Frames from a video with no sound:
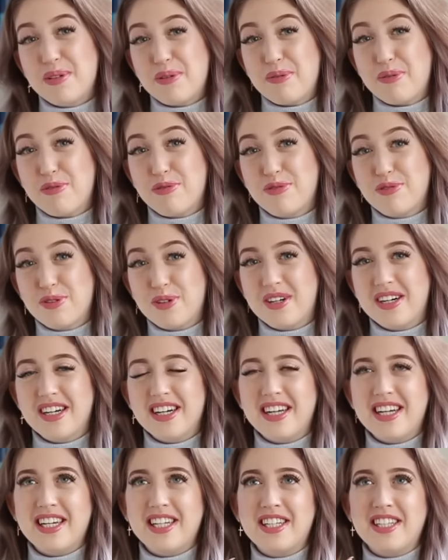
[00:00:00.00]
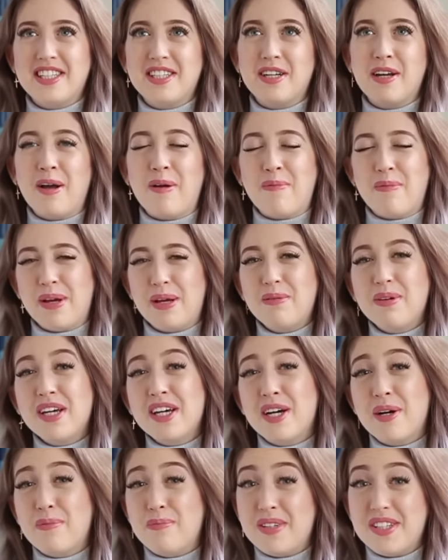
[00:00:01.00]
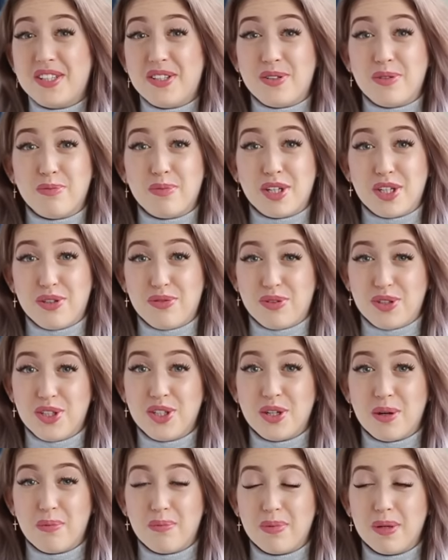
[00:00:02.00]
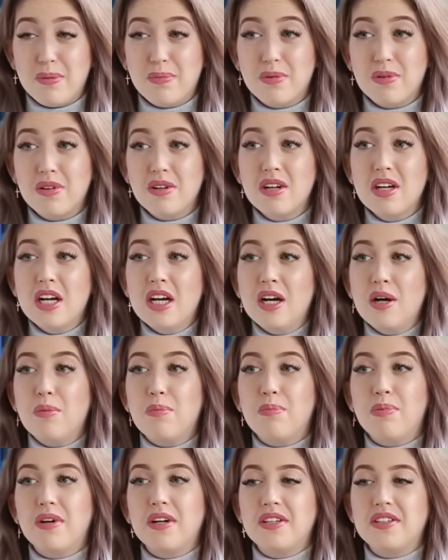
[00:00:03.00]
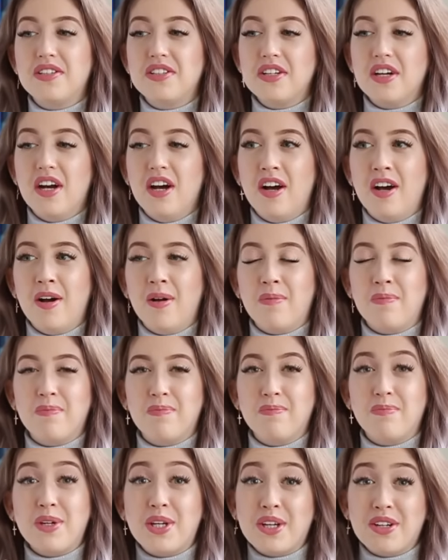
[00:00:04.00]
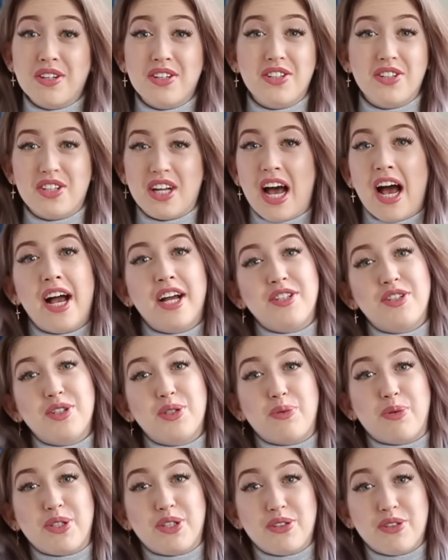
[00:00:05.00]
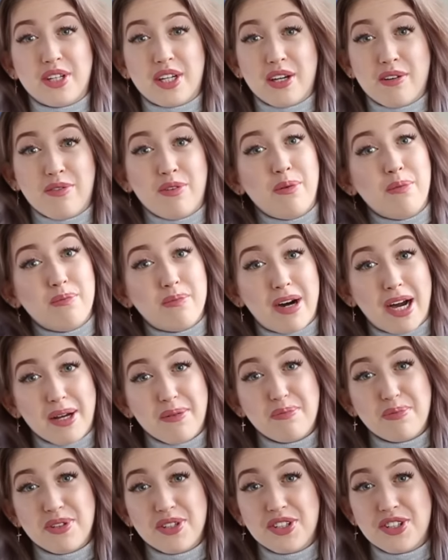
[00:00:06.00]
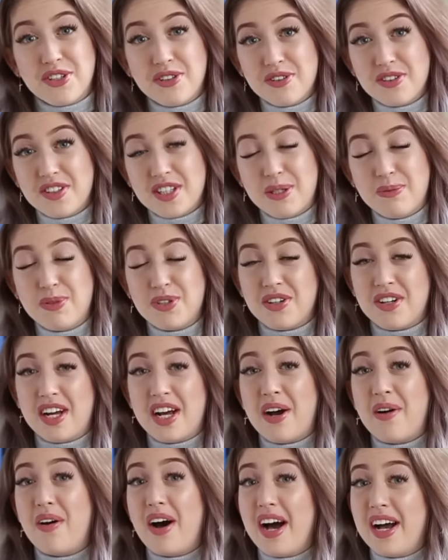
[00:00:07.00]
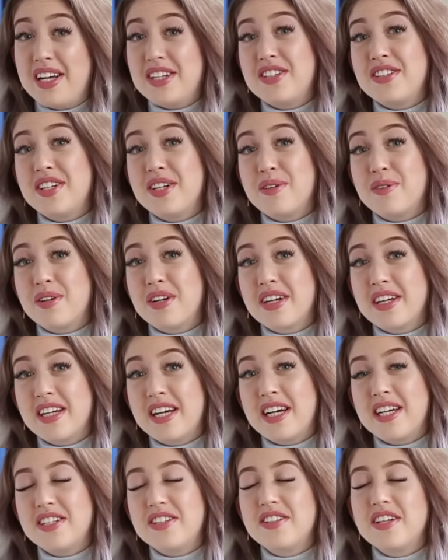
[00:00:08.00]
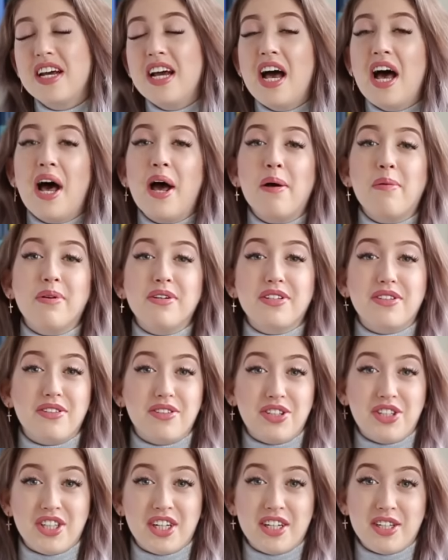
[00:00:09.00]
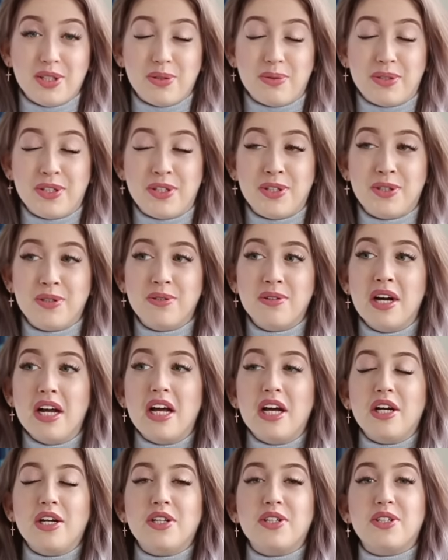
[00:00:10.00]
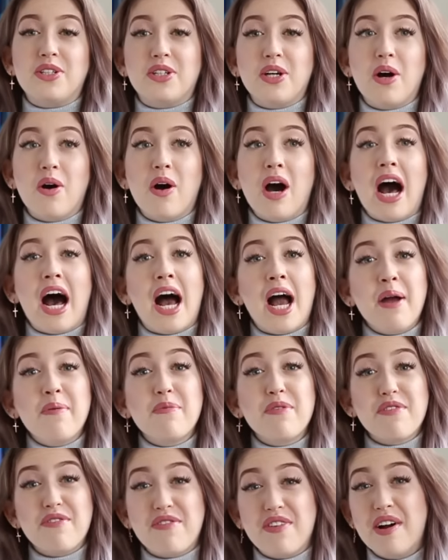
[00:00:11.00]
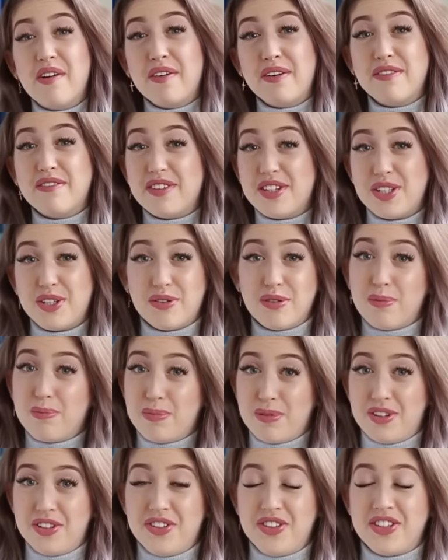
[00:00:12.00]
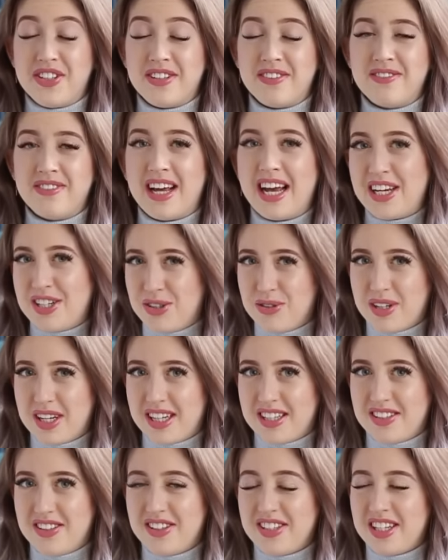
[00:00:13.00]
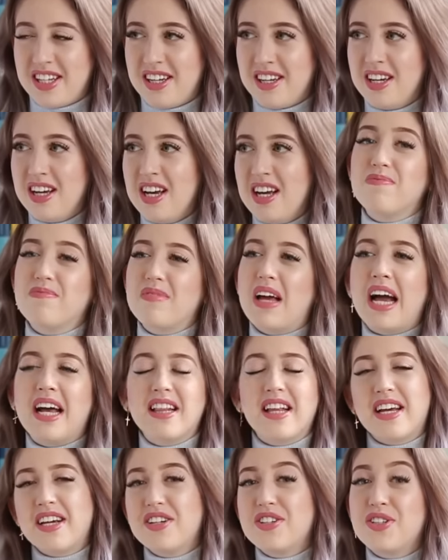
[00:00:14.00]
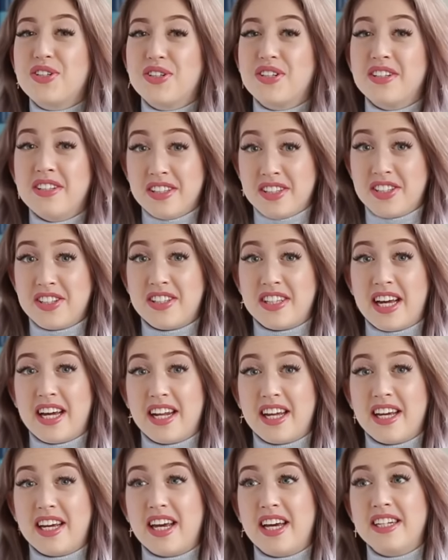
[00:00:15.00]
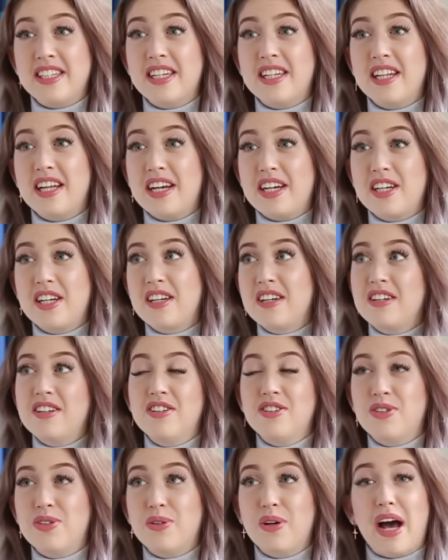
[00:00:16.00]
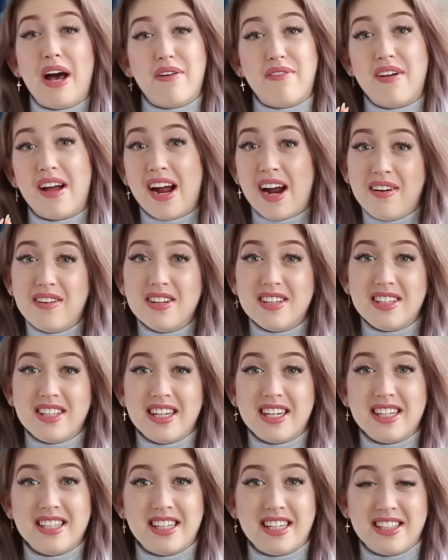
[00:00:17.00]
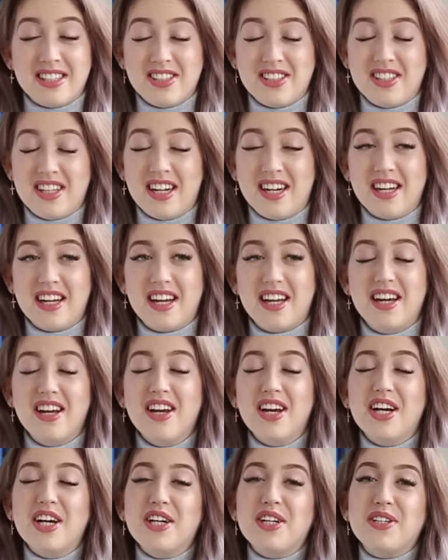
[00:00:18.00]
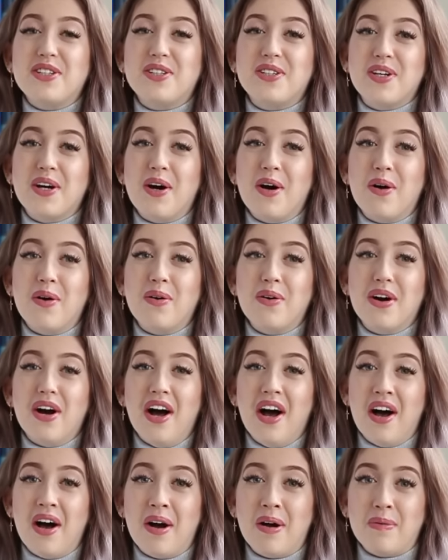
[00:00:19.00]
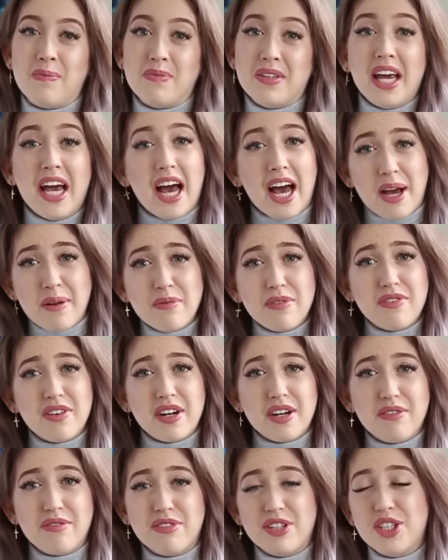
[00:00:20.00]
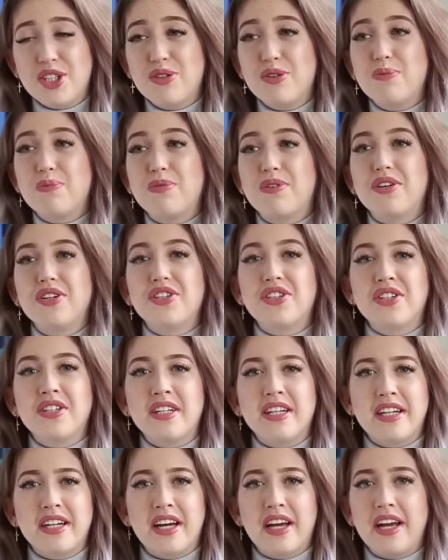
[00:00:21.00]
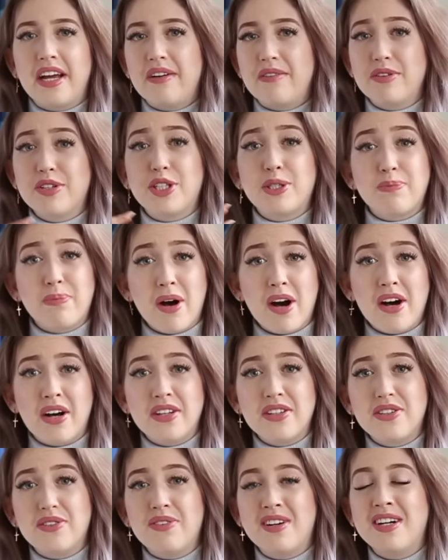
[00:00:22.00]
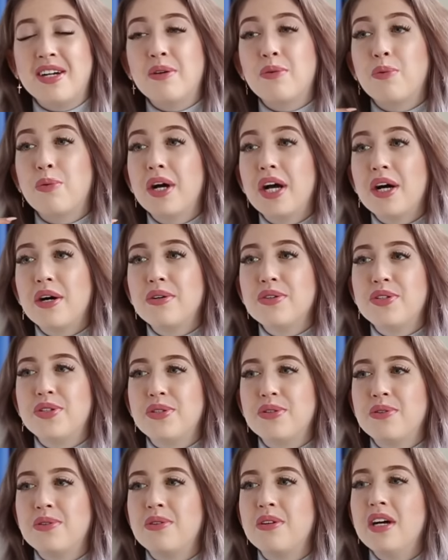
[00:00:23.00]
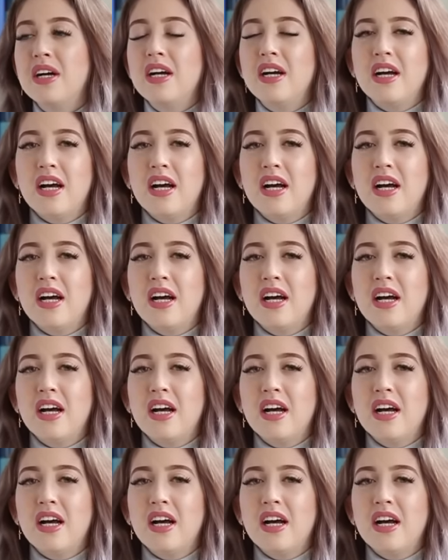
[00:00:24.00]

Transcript: number four is uh, maybe a bit too much for some people, but um, because I just wanted to give you my personal tips on how I stay organized, I wanted to share this with you. So I'm a very visual person, as you can see. I like a certain aesthetic and I like to have everything in that aesthetic. So um, yeah, I'm a very visual person and I respond very well to,